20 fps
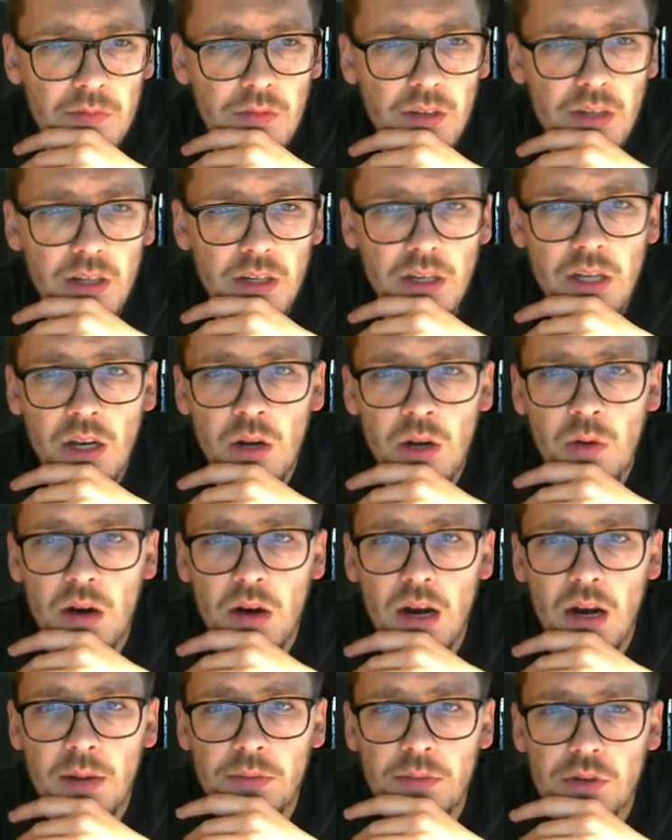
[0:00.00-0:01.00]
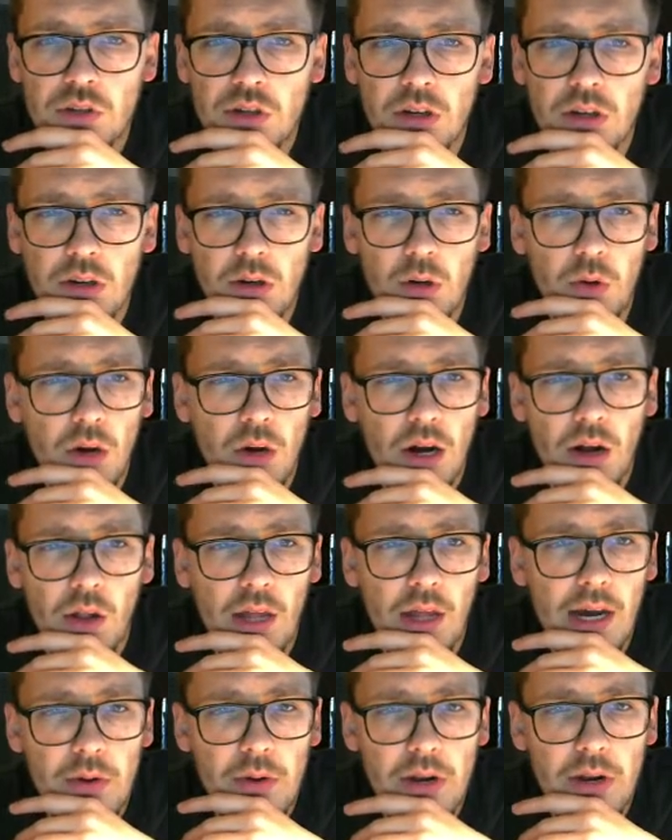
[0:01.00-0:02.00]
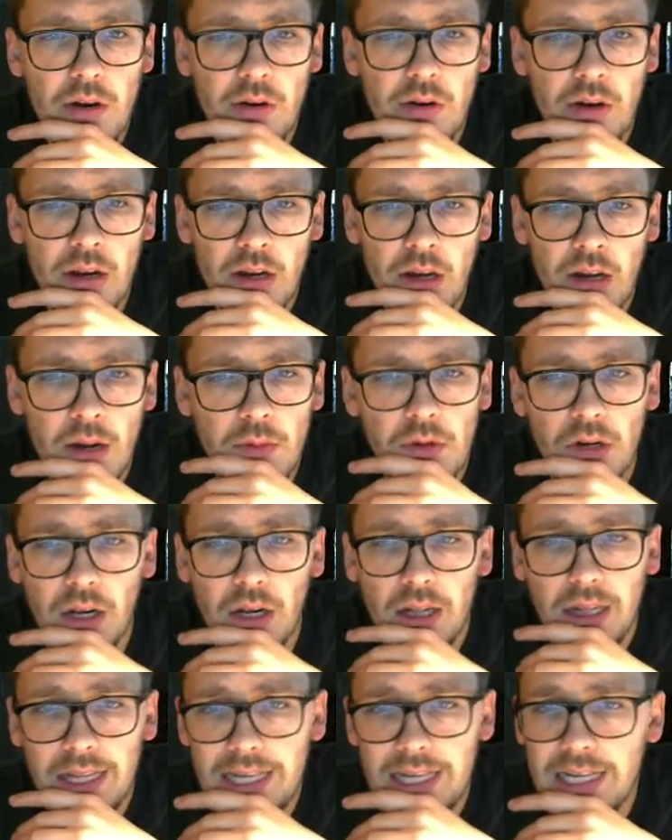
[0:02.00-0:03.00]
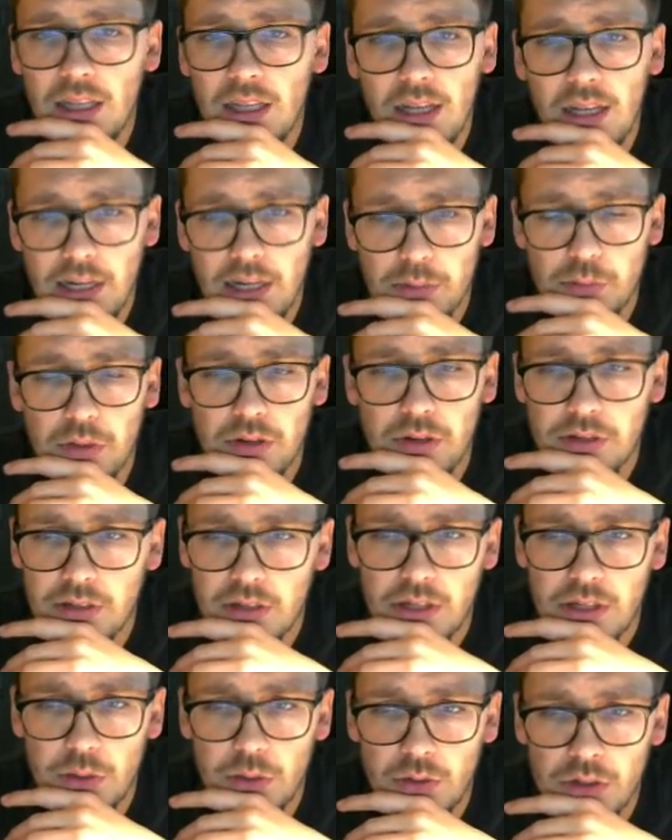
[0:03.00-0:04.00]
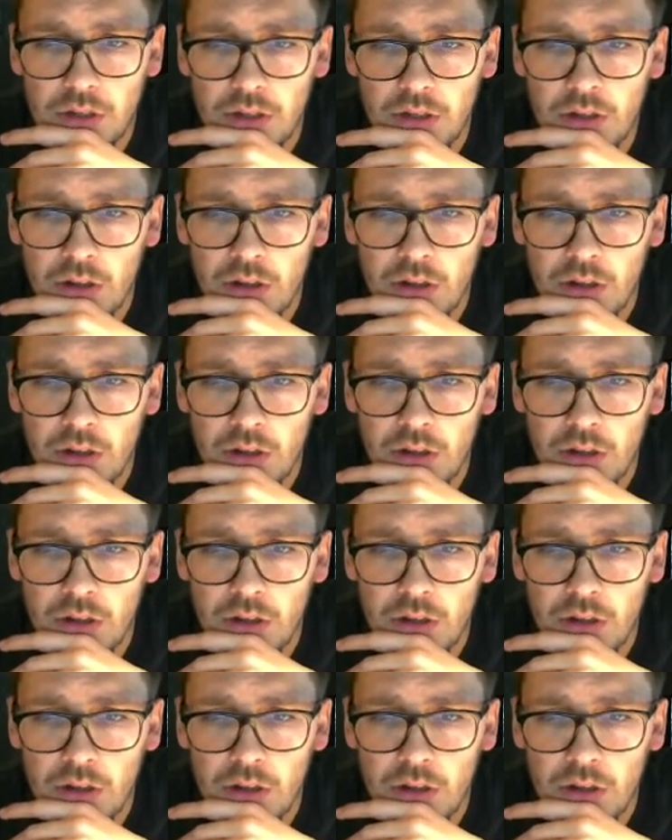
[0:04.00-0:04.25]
You know, I'm just gonna go all out here, and I'm gonna legalize prostitution,